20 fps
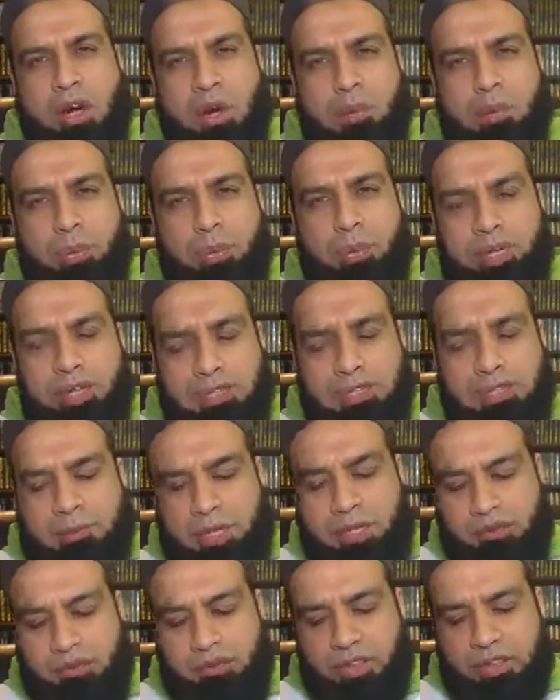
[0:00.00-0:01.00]
are praised
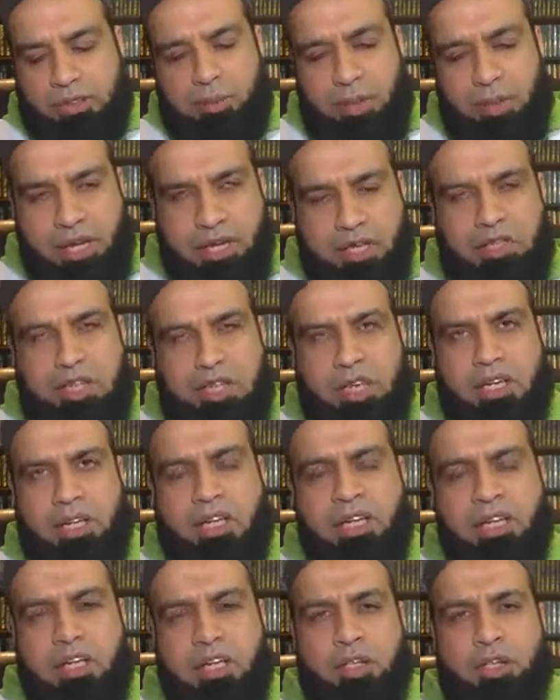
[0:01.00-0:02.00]
by Allah subhanahu wa
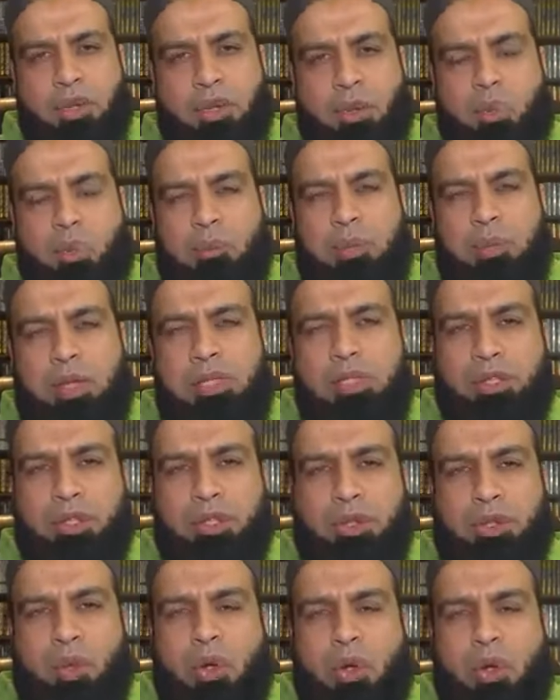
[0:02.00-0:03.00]
ta'ala. You will be the
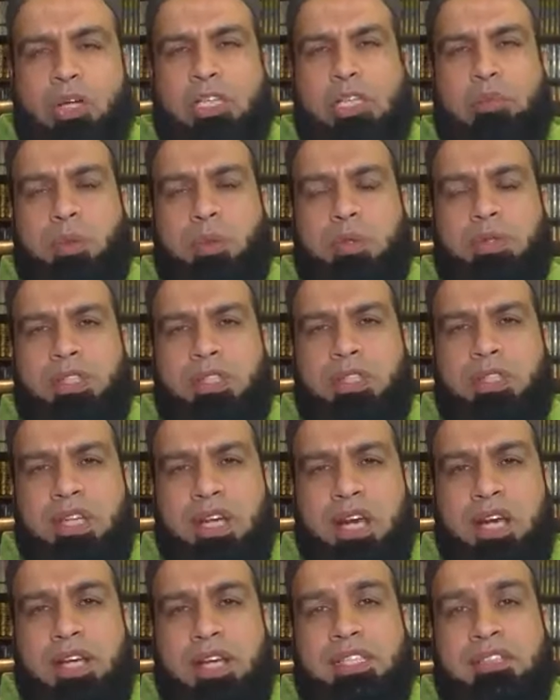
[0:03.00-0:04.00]
strongest person in
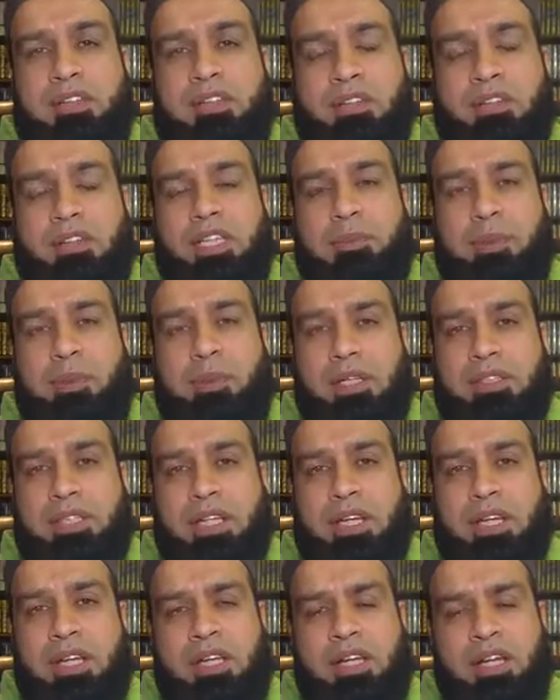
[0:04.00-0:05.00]
the eyes of Allah subhanahu wa
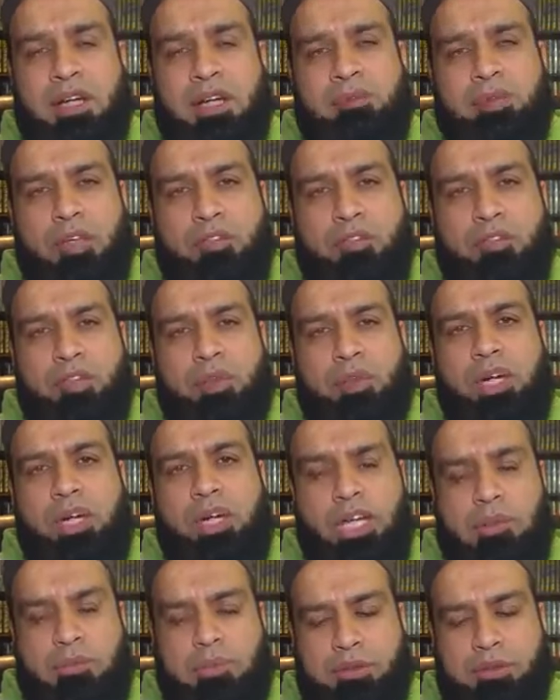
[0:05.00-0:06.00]
ta'ala if you are
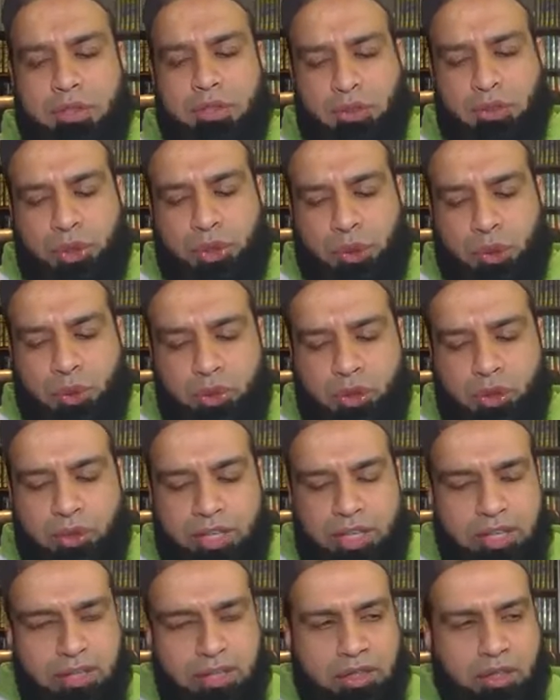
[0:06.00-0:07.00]
able to control
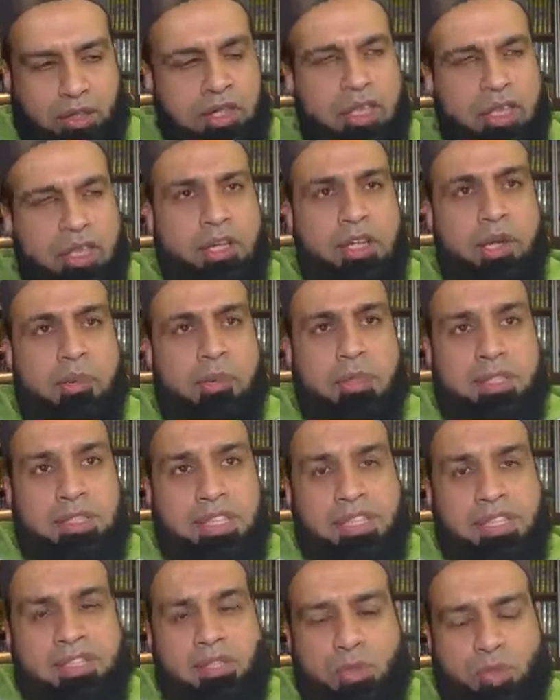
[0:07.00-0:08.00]
your anger. Number
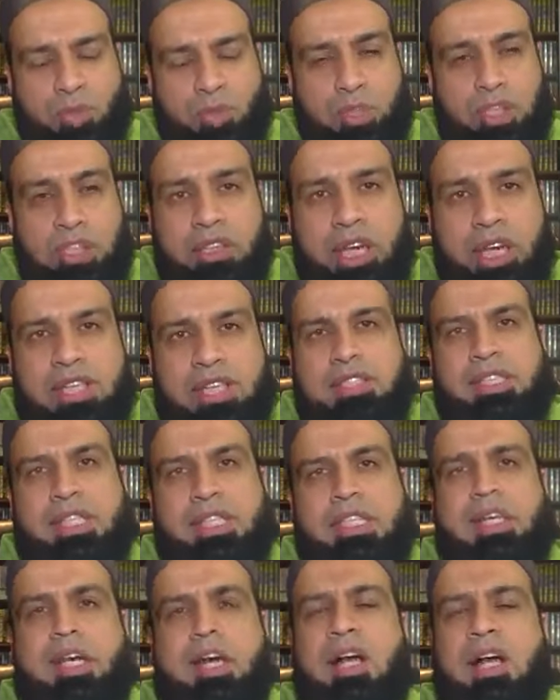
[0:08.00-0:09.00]
six, realize
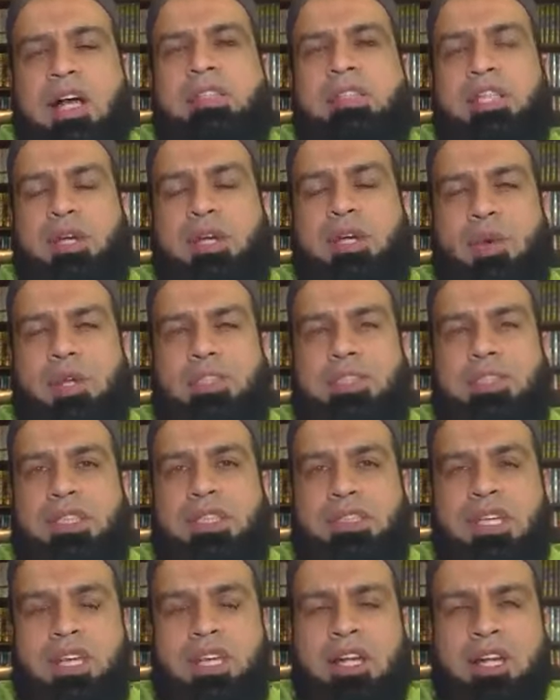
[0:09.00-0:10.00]
the
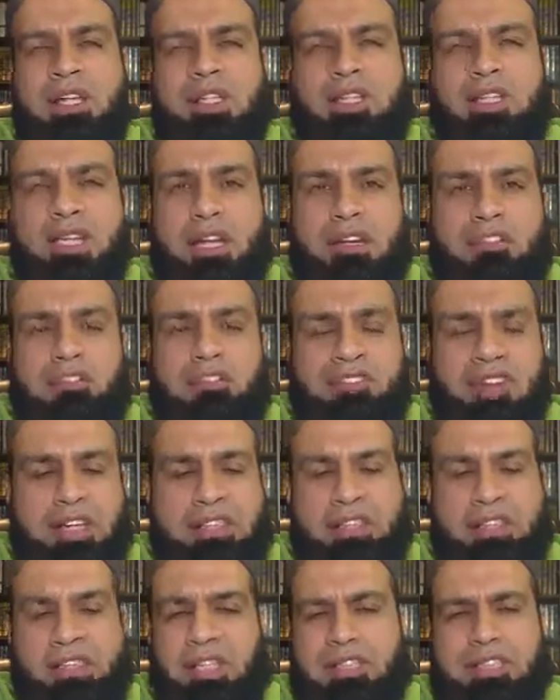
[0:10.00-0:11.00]
consequences, the
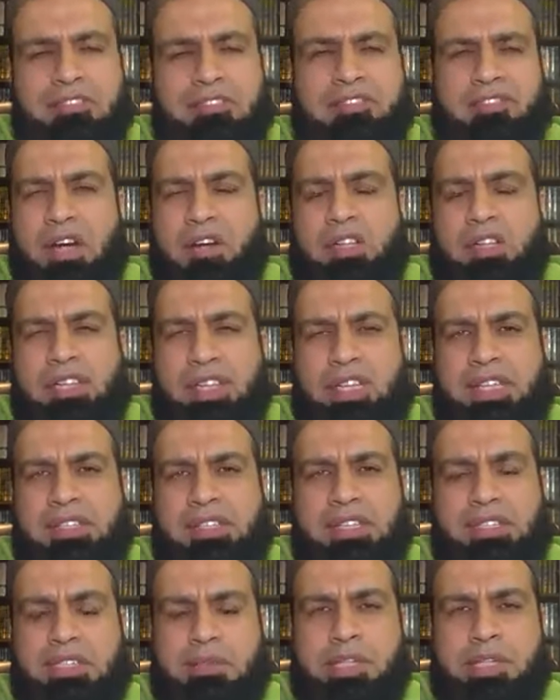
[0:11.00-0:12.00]
effects. It's very
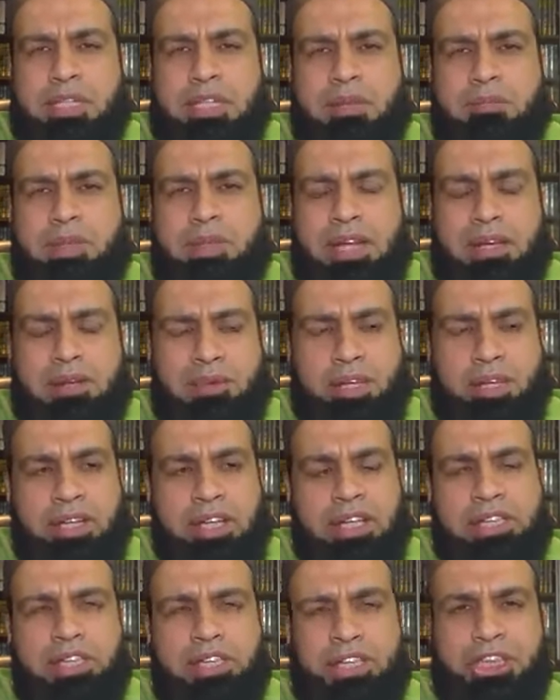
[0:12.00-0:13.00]
easy to become angry.
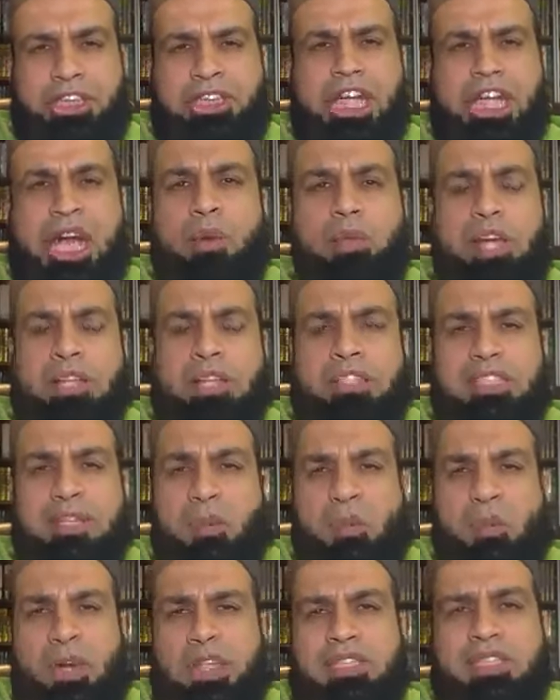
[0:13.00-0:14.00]
Shout at
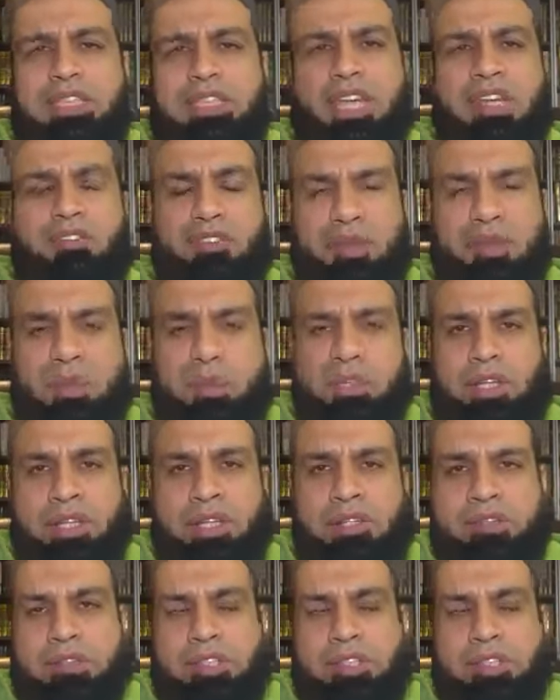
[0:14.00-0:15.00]
someone, say a few
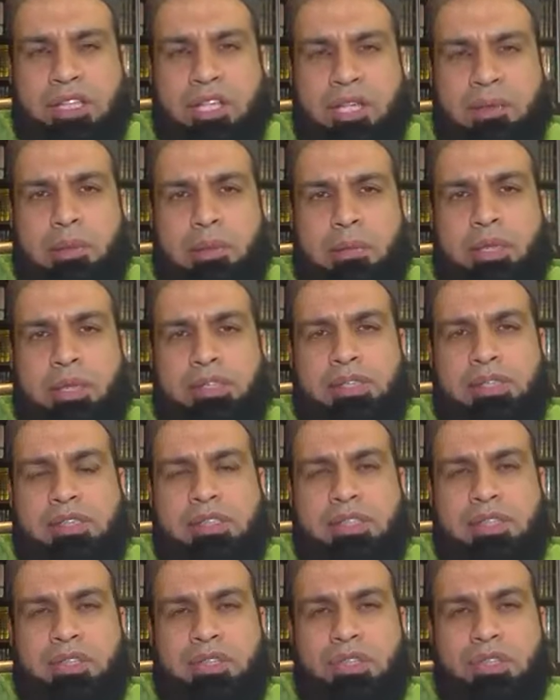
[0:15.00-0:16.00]
things. But brothers
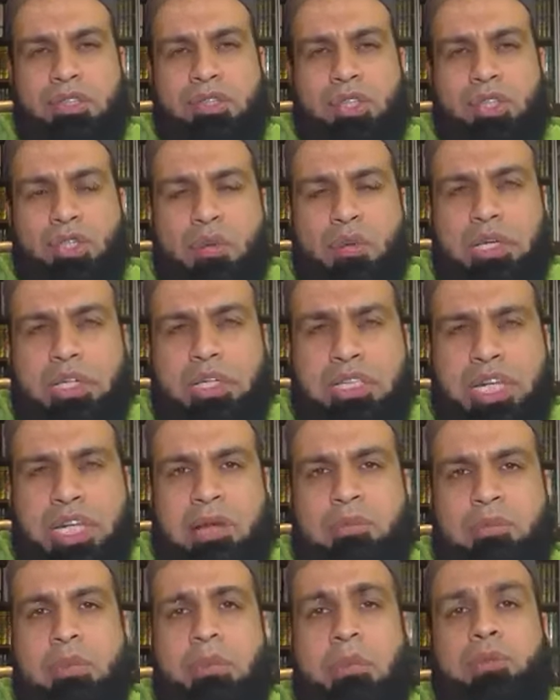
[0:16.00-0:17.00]
and sisters, so many
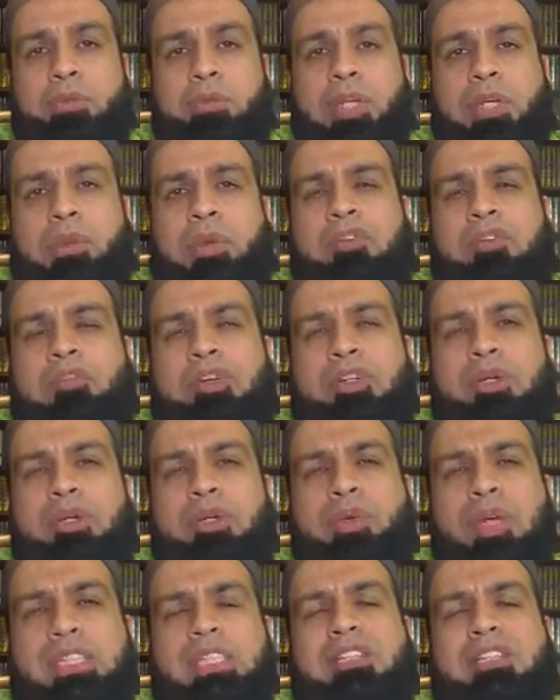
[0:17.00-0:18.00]
times we will regret for the
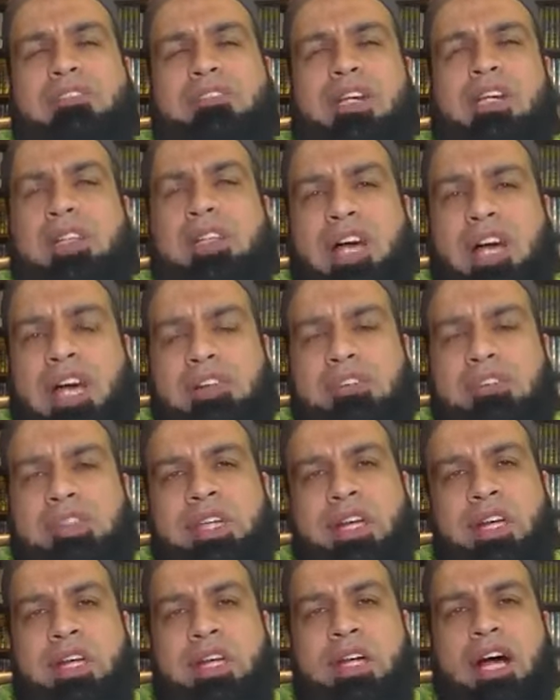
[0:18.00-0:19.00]
rest of our
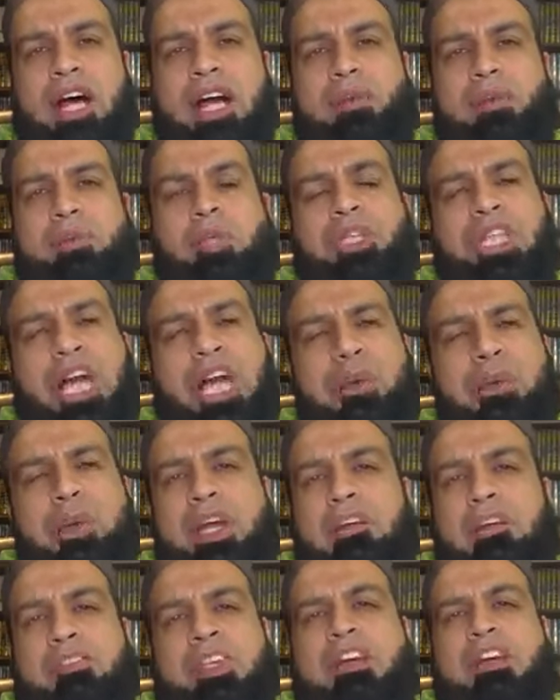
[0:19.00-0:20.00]
lives, I wish I
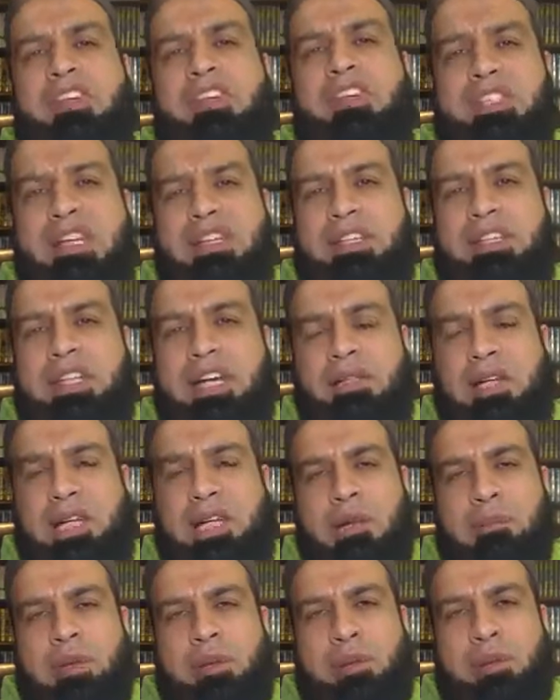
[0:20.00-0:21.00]
would have never said that.
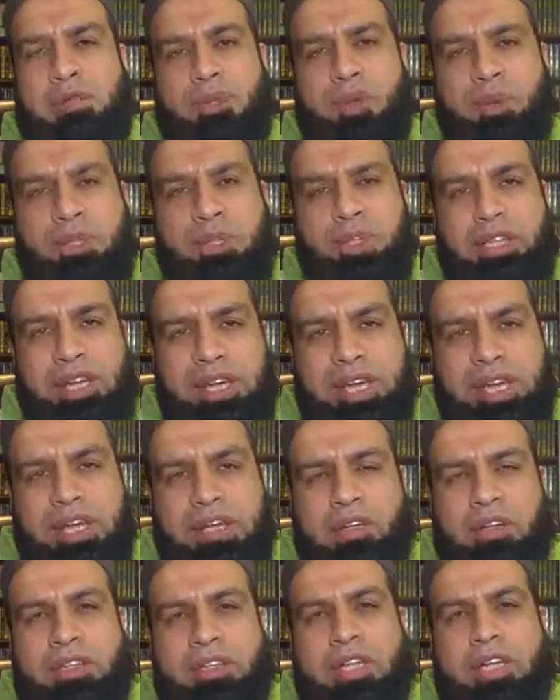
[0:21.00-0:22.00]
But it was only
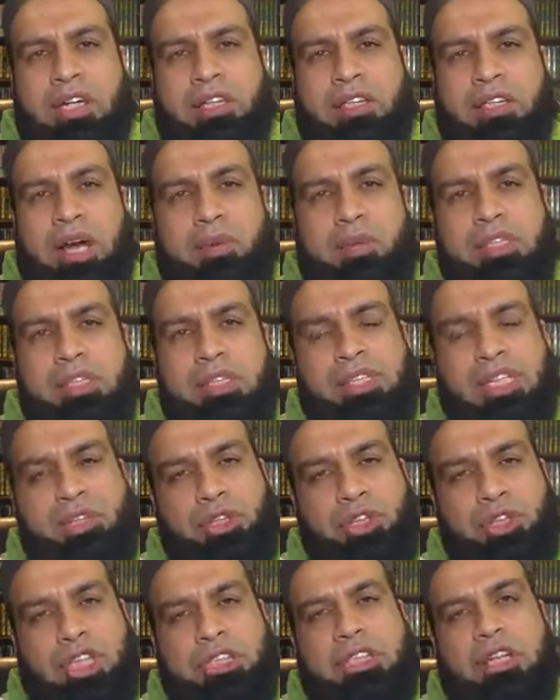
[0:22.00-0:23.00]
anger that allowed us
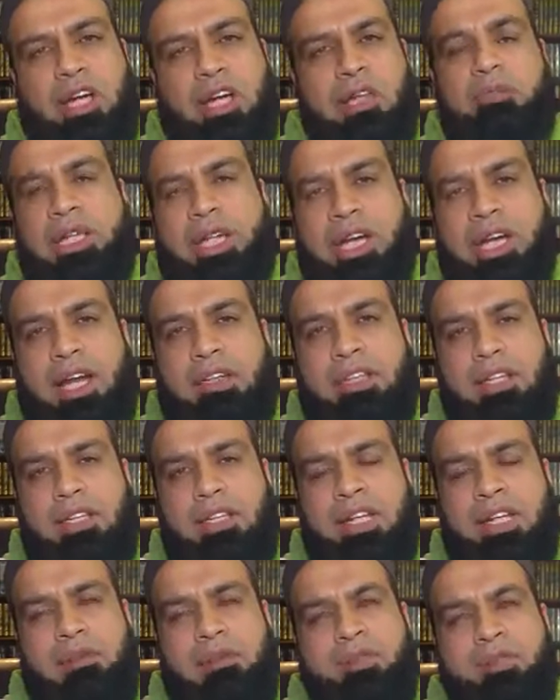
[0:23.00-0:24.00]
and shaitan behind
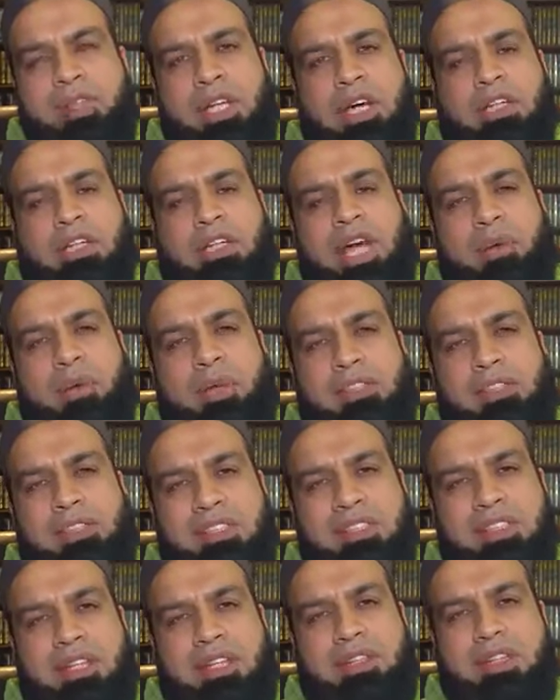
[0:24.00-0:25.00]
that, that allowed us
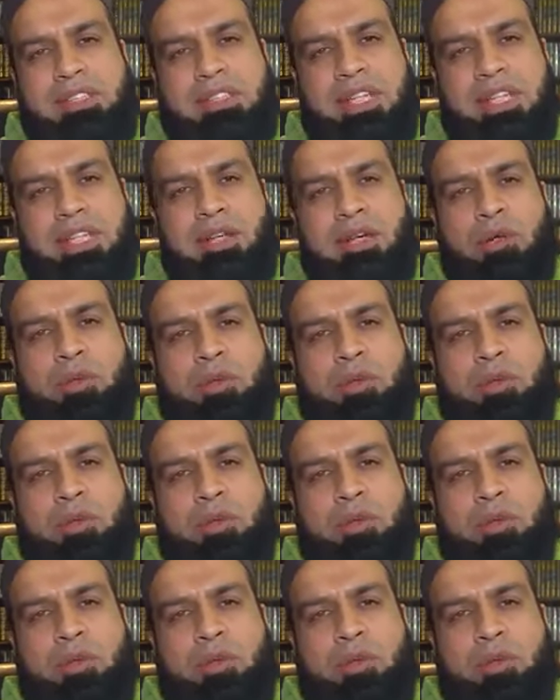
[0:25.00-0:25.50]
to say this.